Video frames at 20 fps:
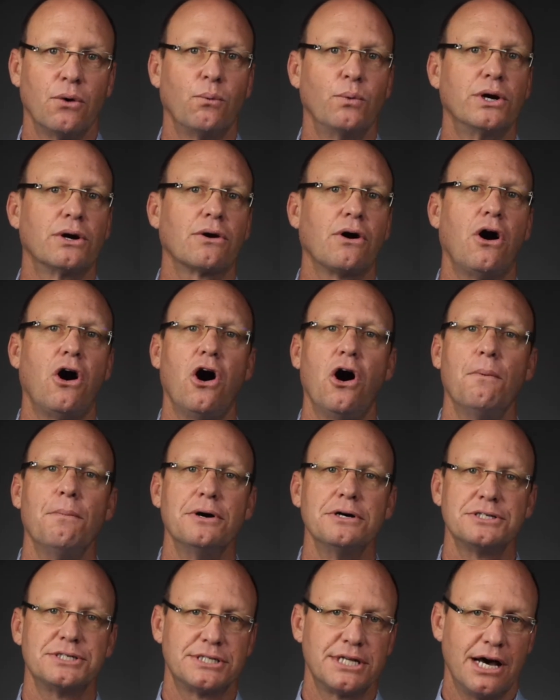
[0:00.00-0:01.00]
We are
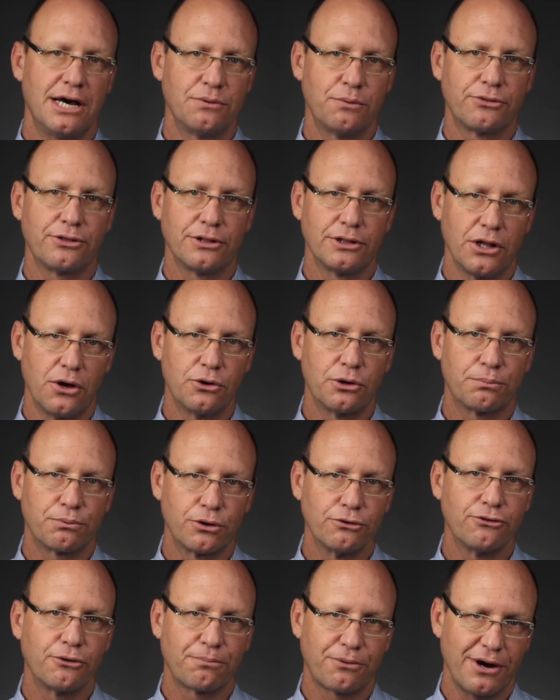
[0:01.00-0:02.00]
almost done with the loan
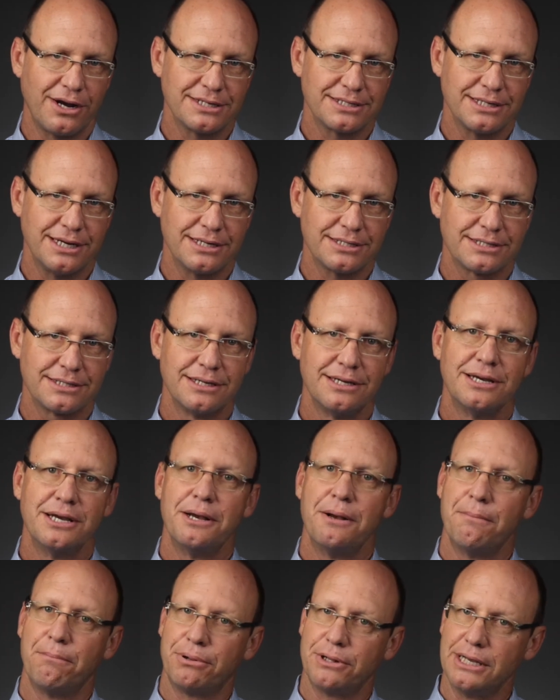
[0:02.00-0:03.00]
approval process.
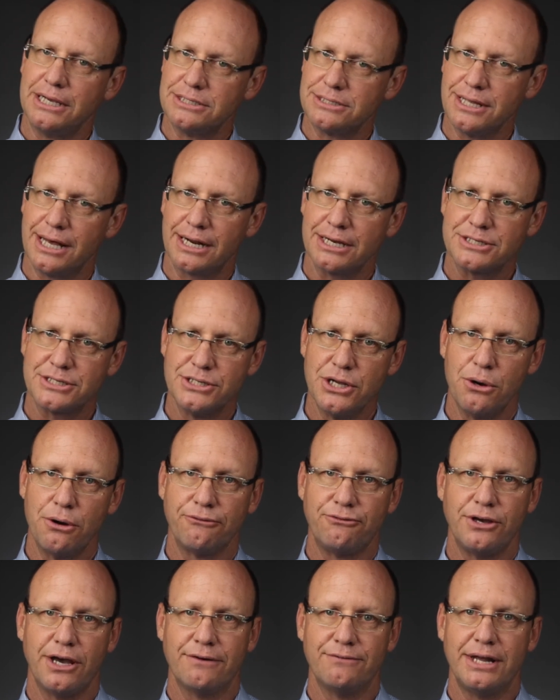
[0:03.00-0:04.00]
Please let us know
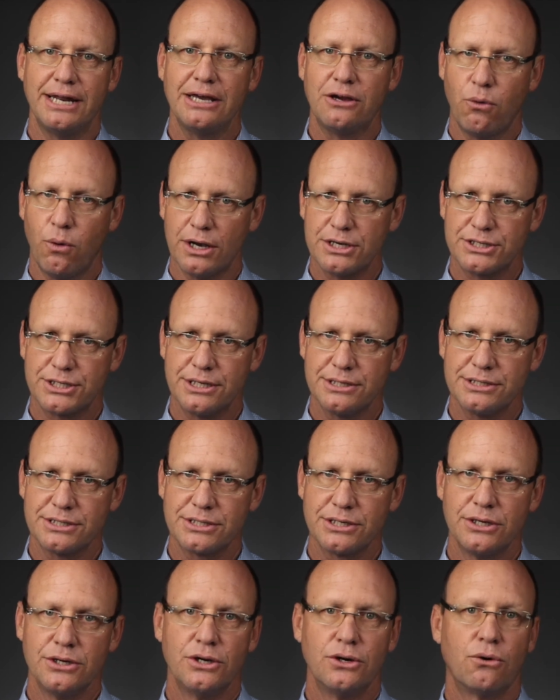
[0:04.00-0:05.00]
if you have any
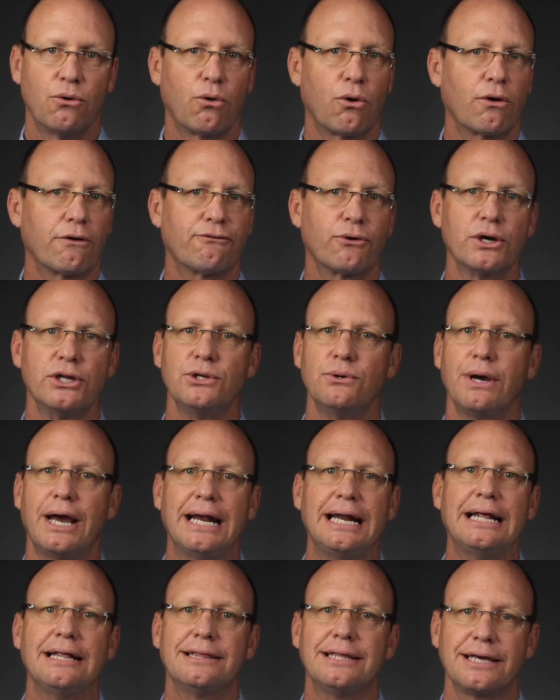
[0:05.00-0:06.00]
questions or if we can do
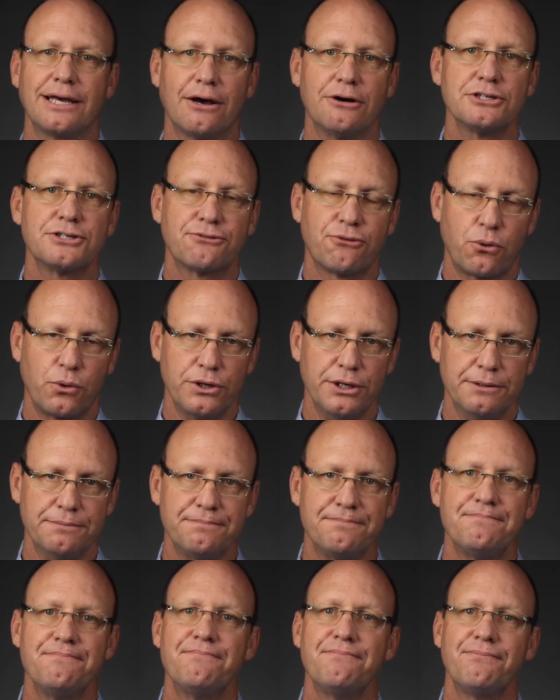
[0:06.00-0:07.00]
anything else for you.
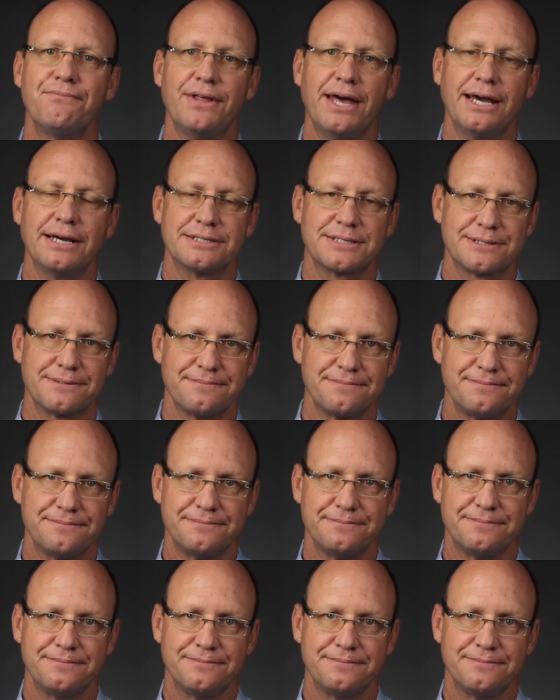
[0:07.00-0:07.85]
Thanks.